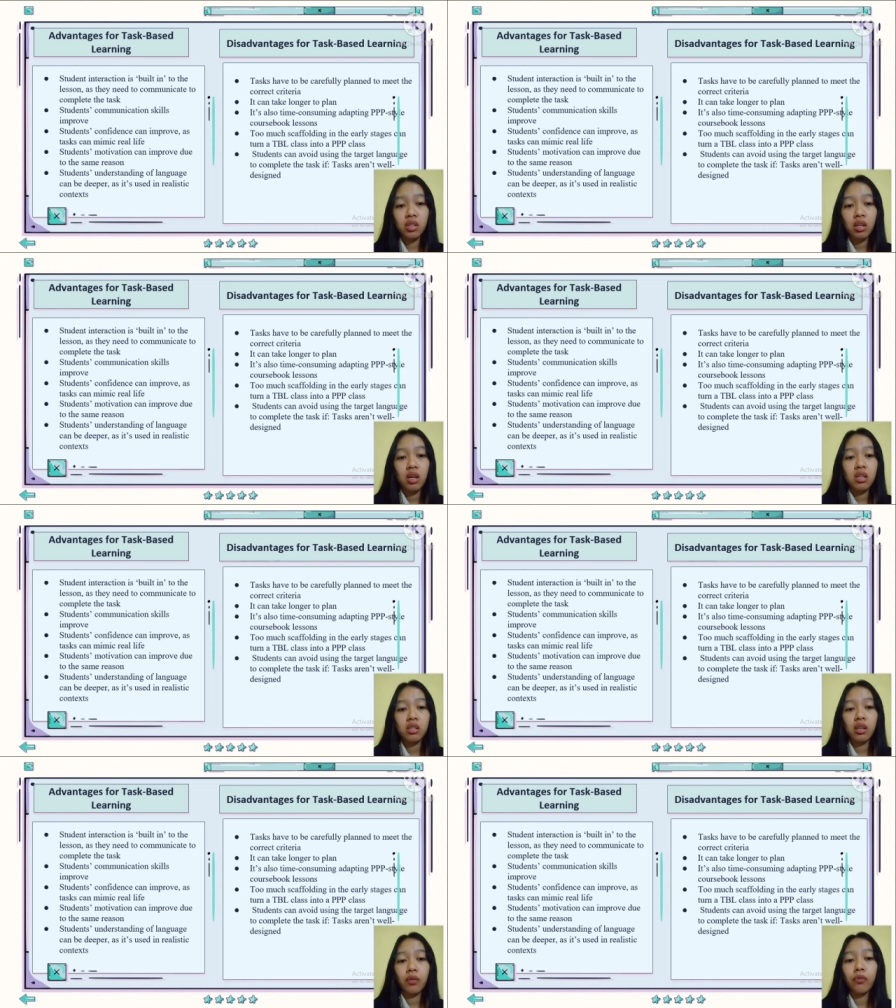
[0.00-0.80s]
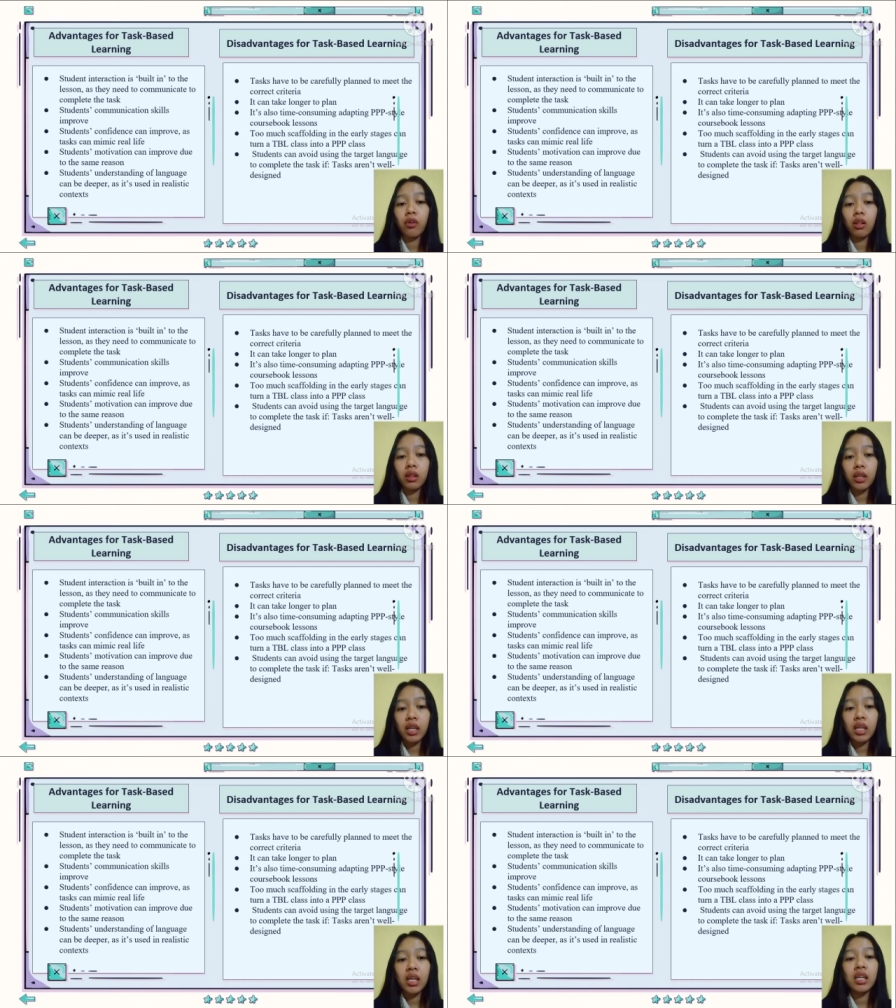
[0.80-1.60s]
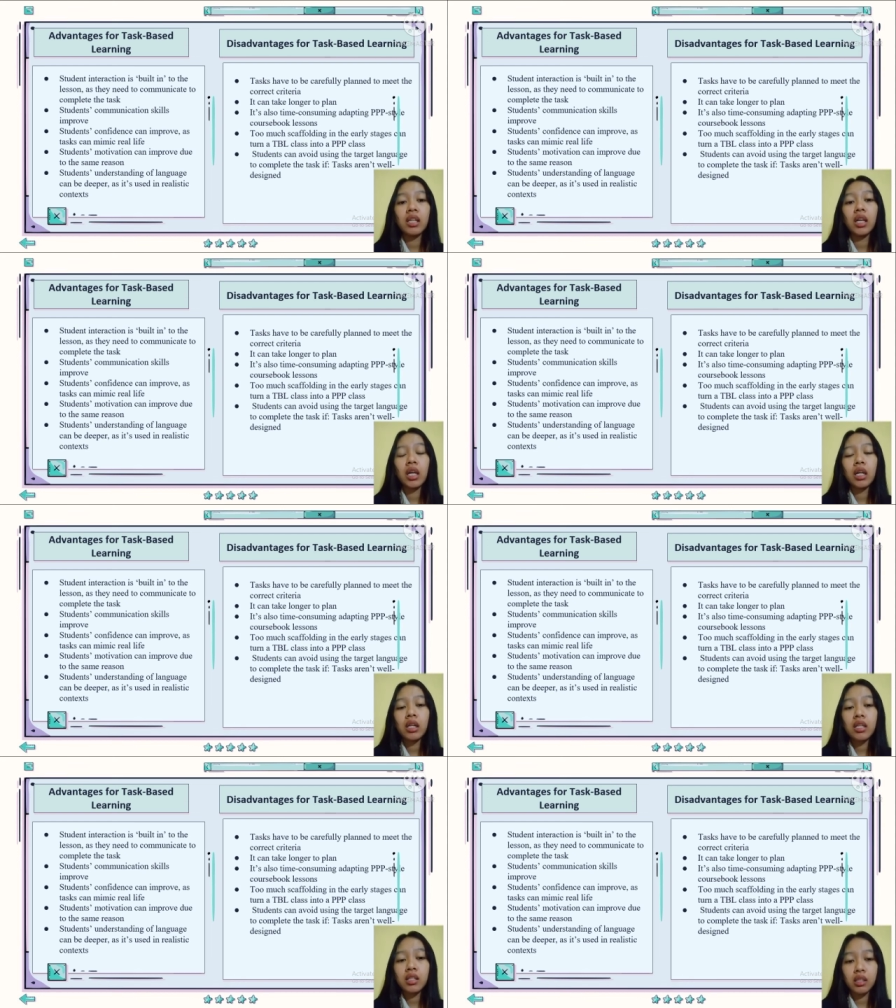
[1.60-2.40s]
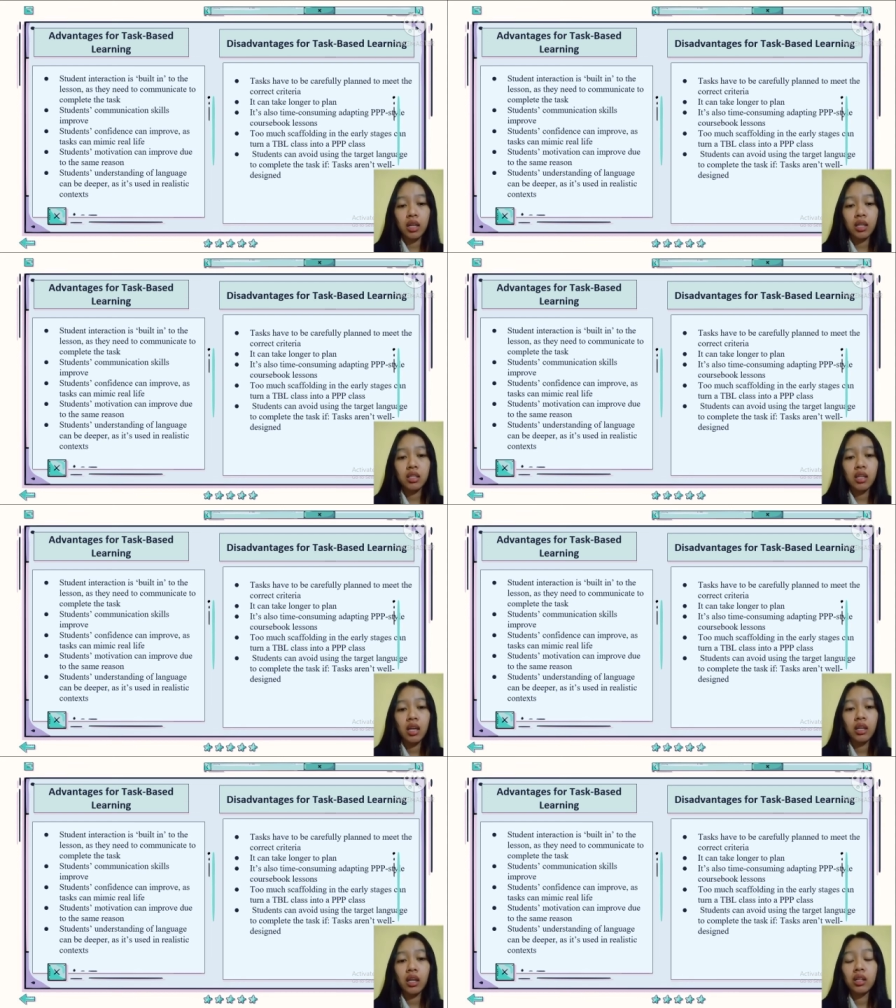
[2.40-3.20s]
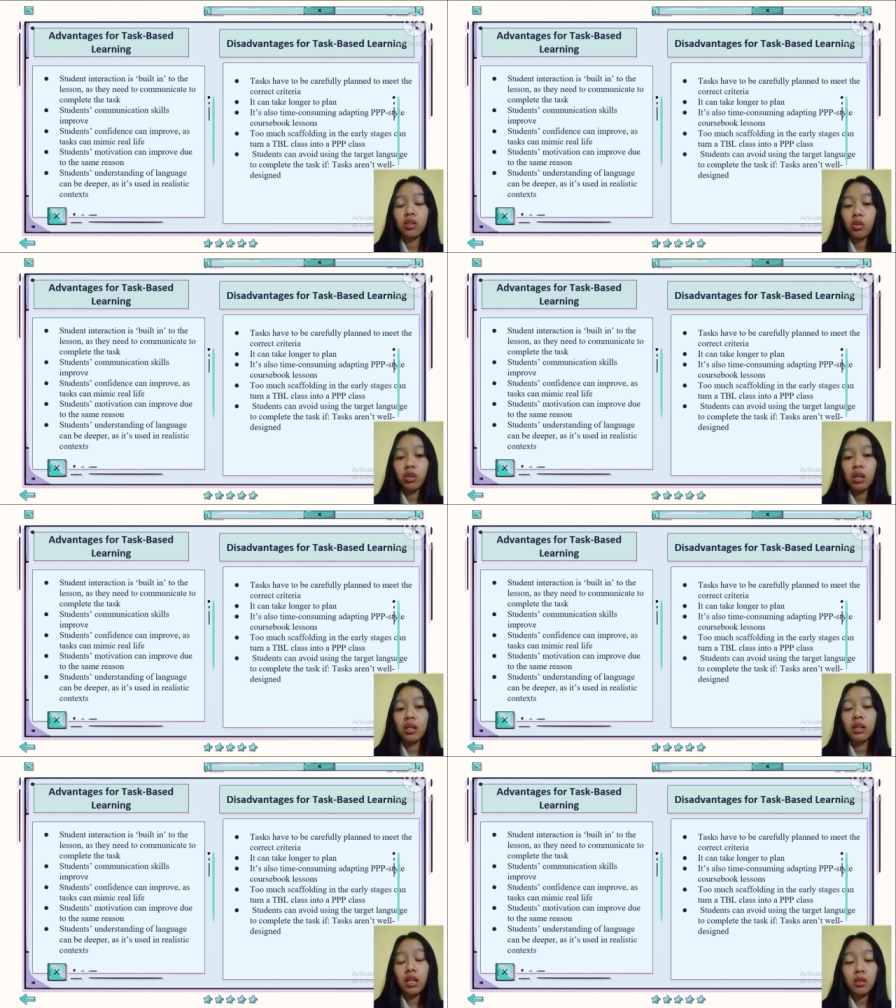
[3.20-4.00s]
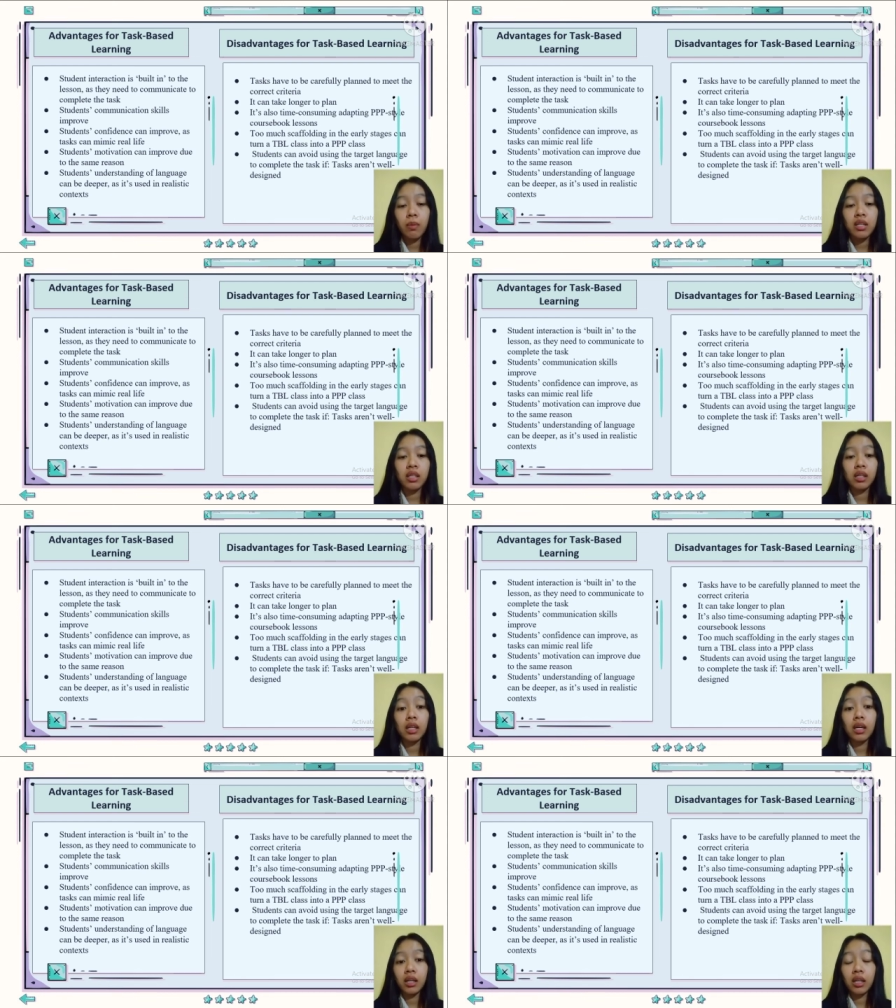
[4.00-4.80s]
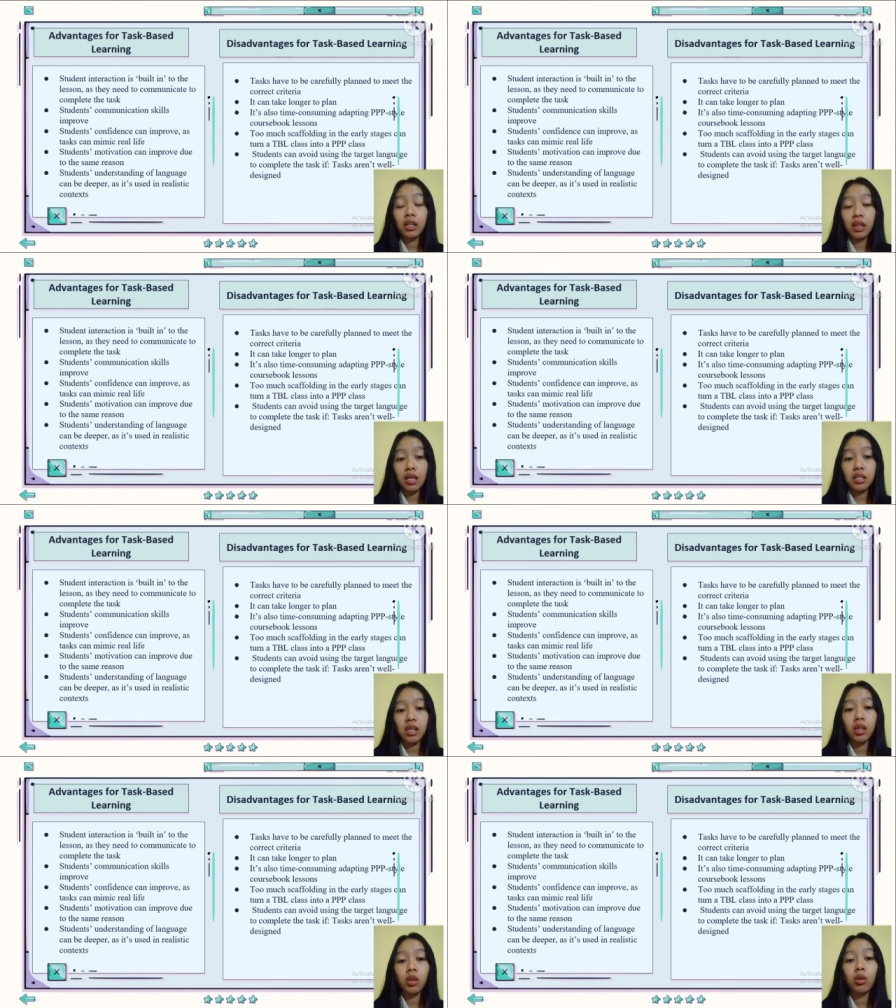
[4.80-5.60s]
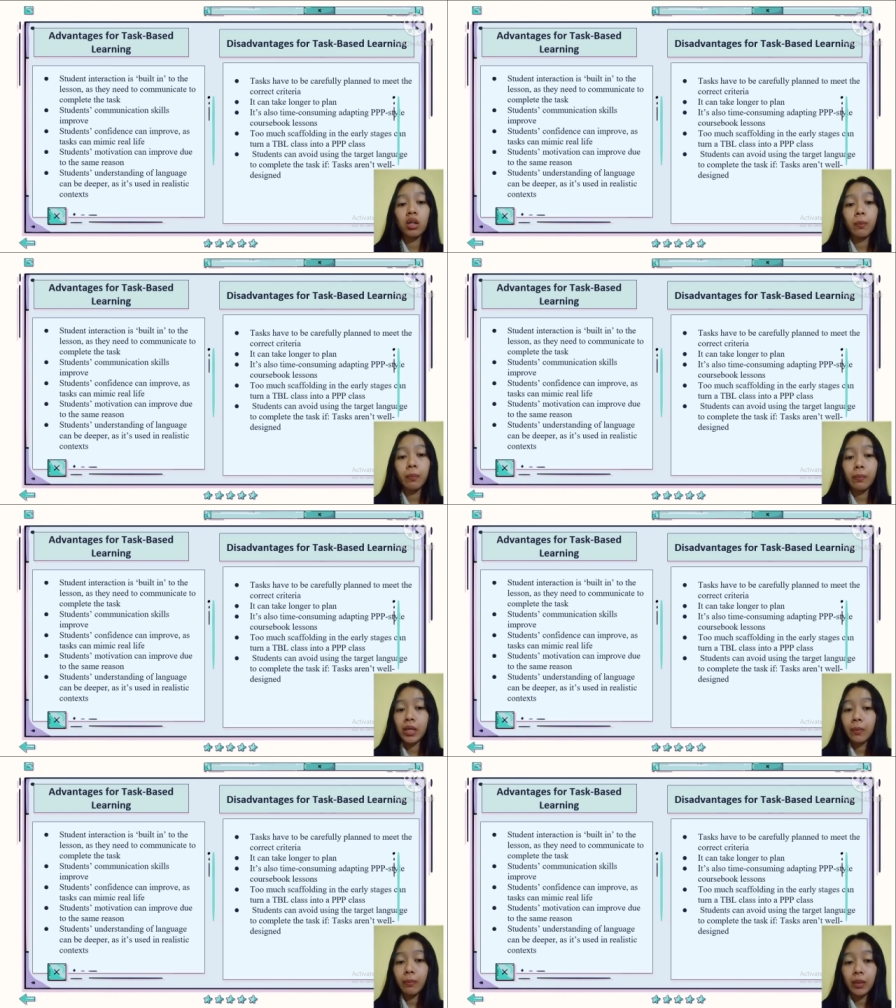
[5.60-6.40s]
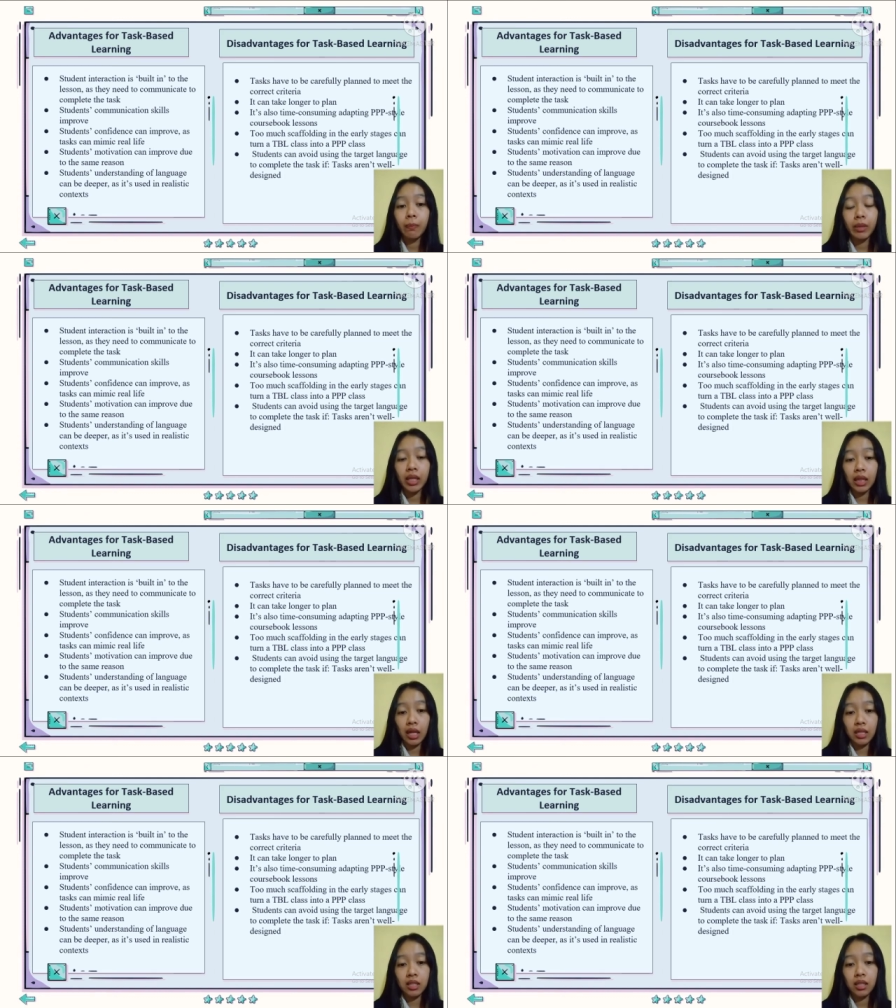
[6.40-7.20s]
scaffolding in the early stage can turn a task-based learning class into a PPP class.